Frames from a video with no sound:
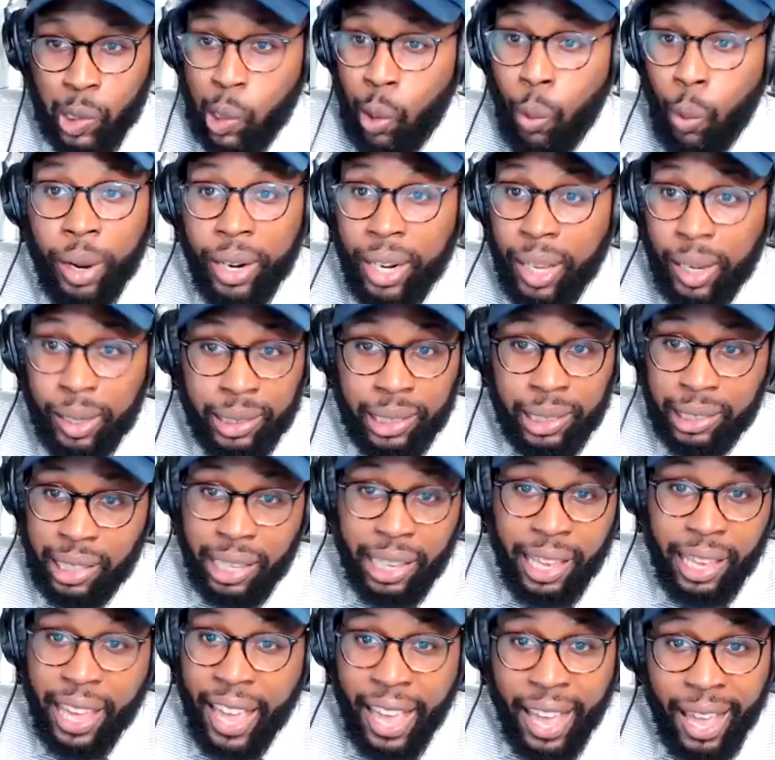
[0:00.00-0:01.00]
there's no one
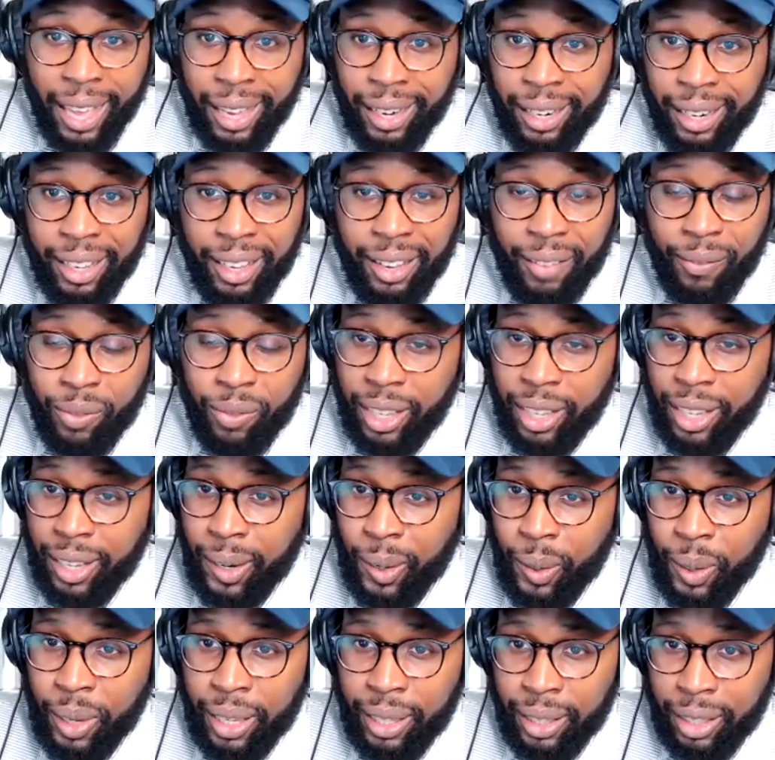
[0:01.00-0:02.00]
else that they had,
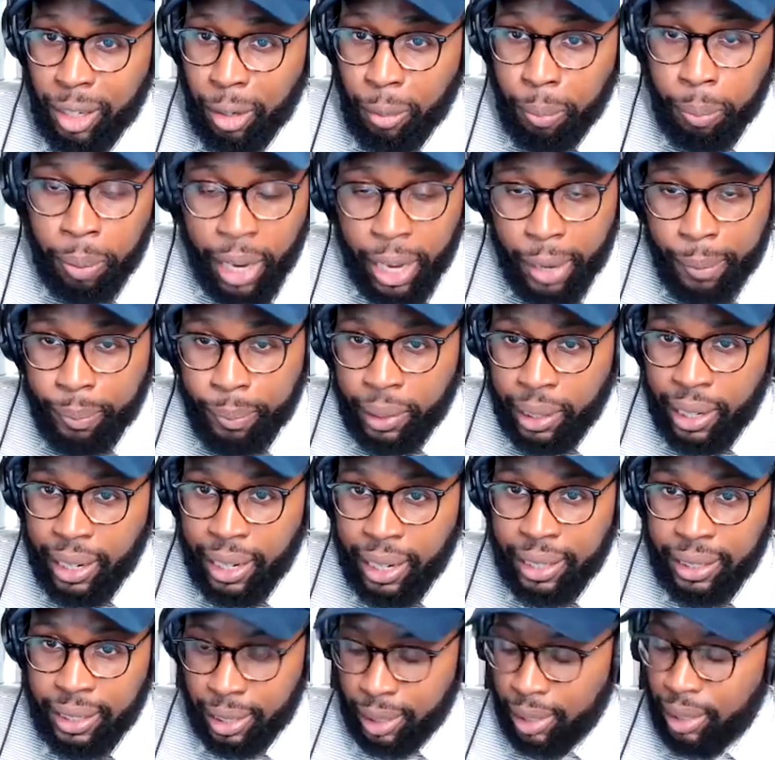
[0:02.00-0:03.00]
in their
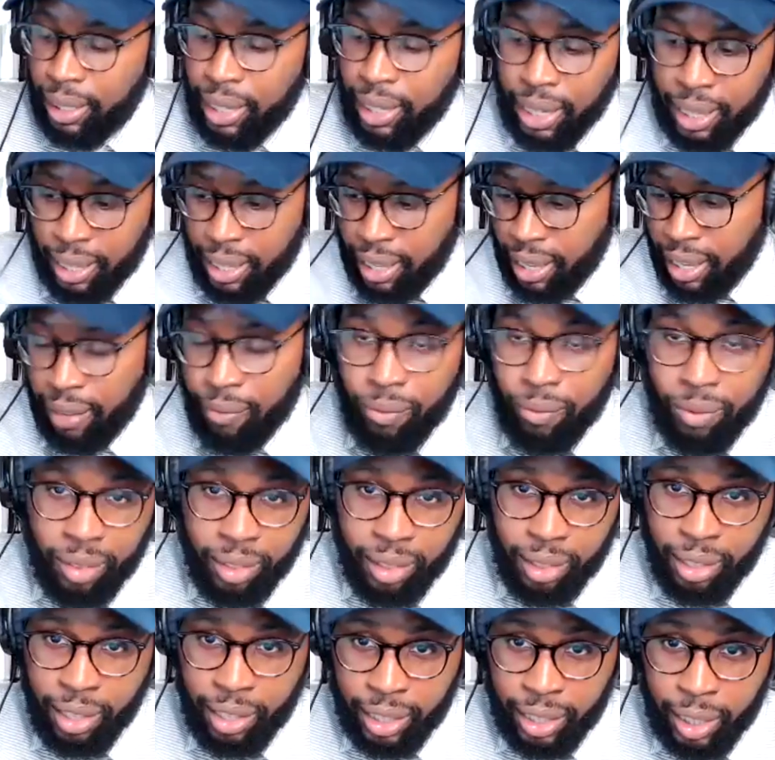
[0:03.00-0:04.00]
pipeline to say
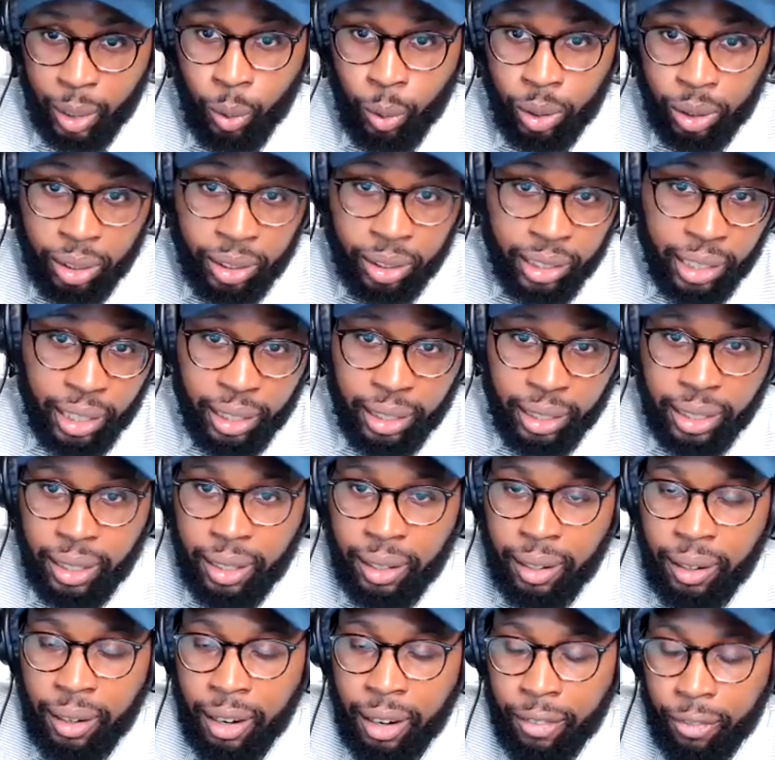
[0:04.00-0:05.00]
that they were
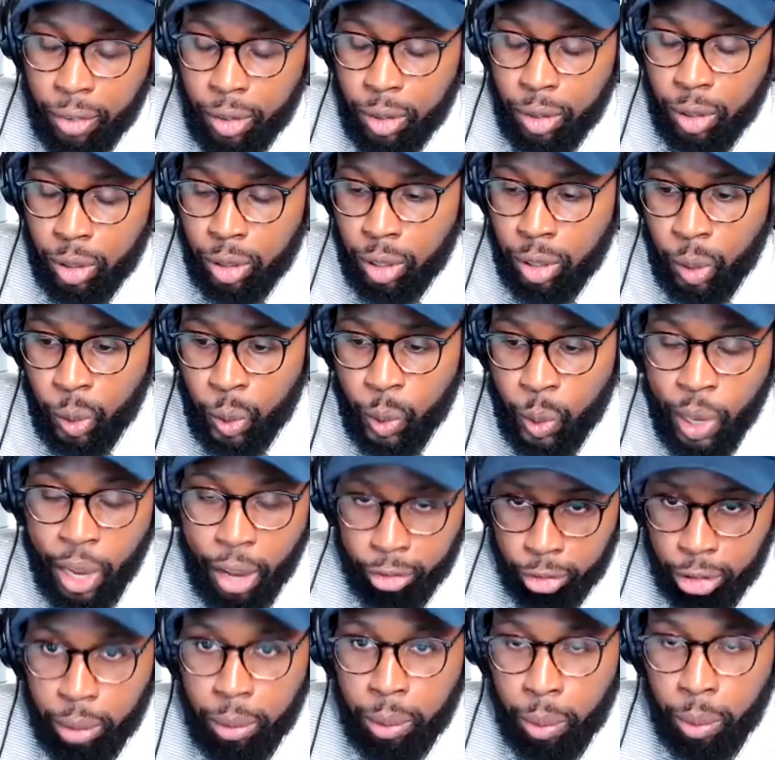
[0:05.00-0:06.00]
looking to offer.
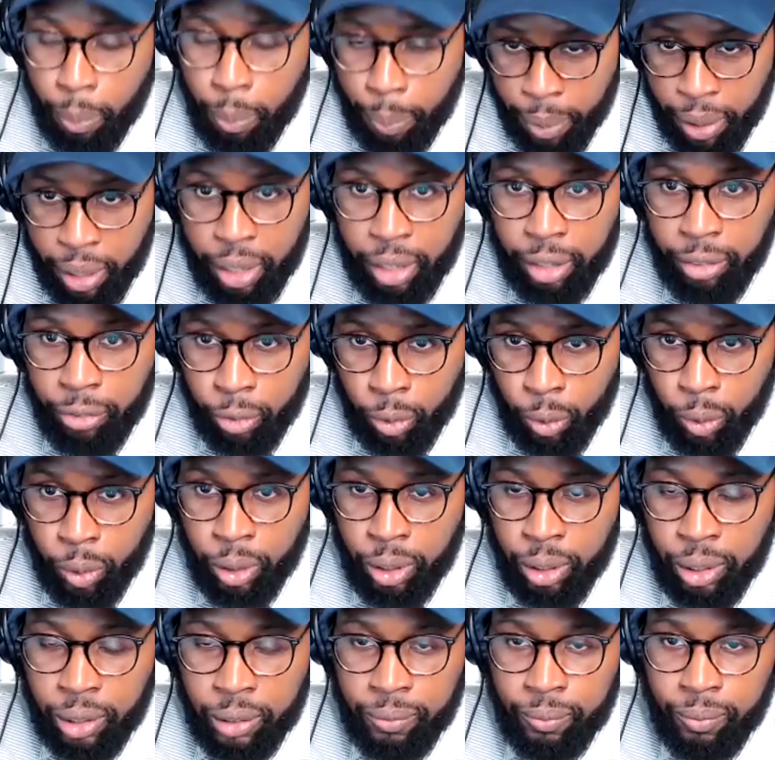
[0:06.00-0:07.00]
So you have to be prepared
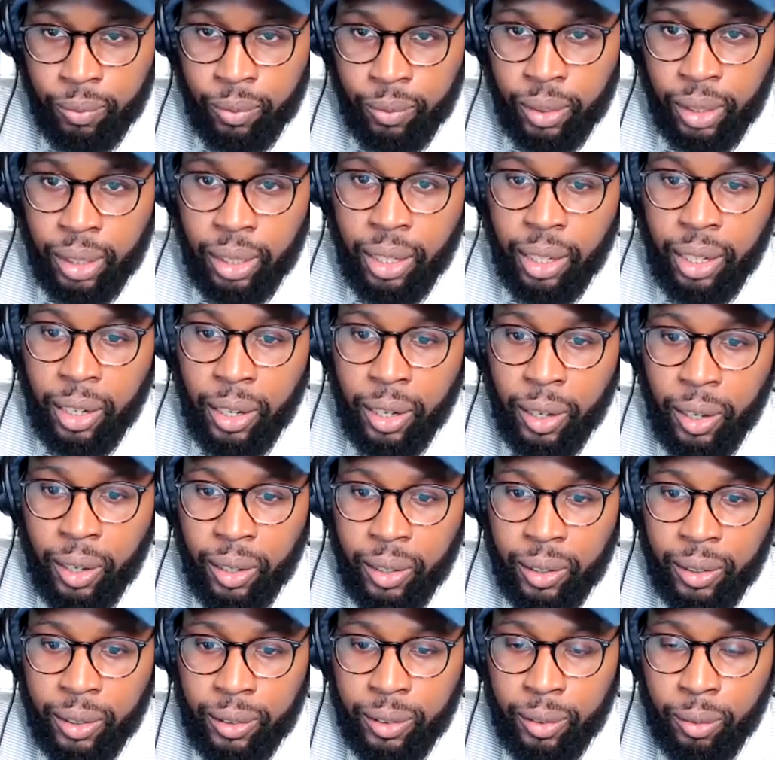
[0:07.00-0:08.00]
for
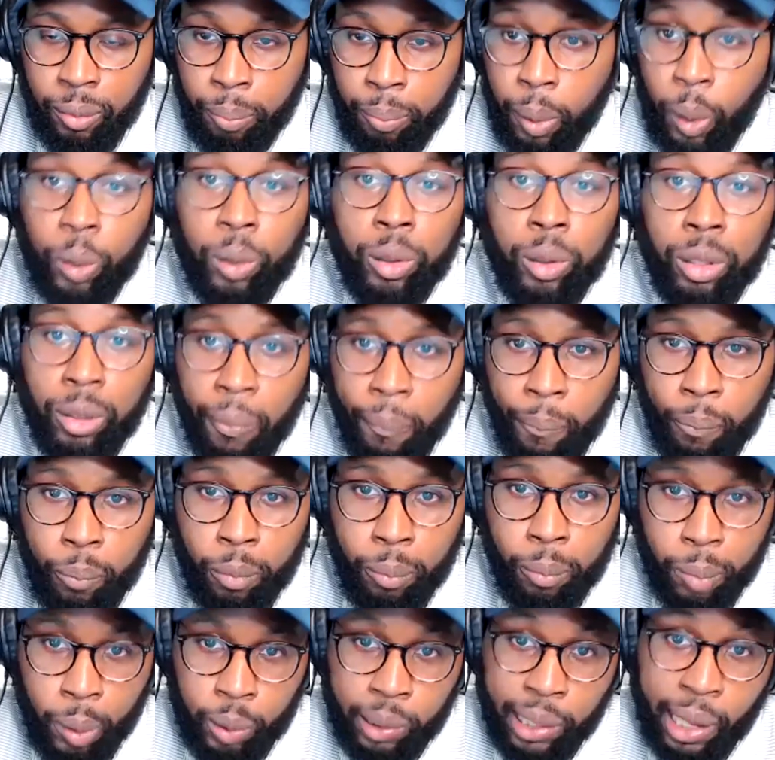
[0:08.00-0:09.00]

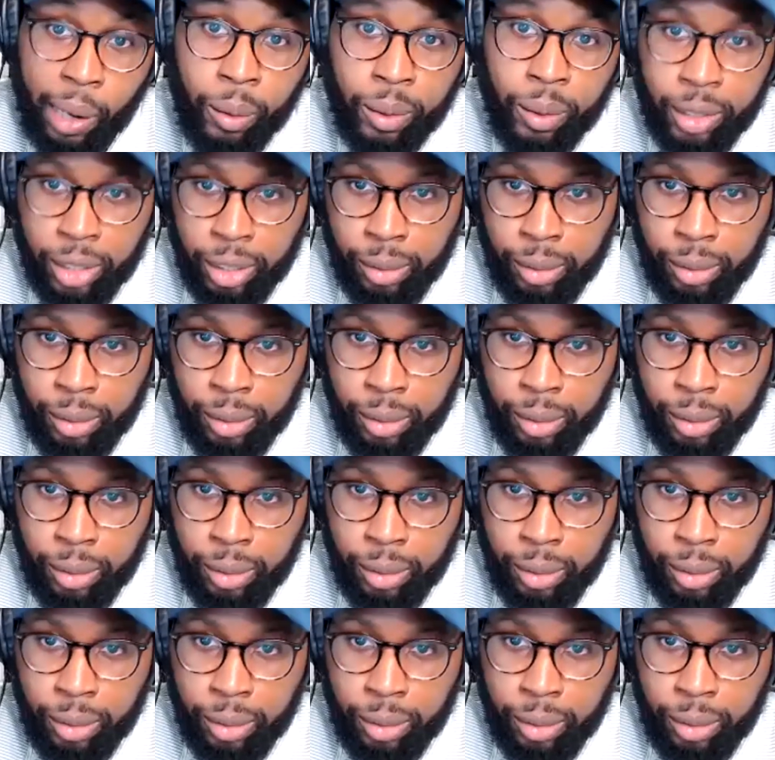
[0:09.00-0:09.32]
both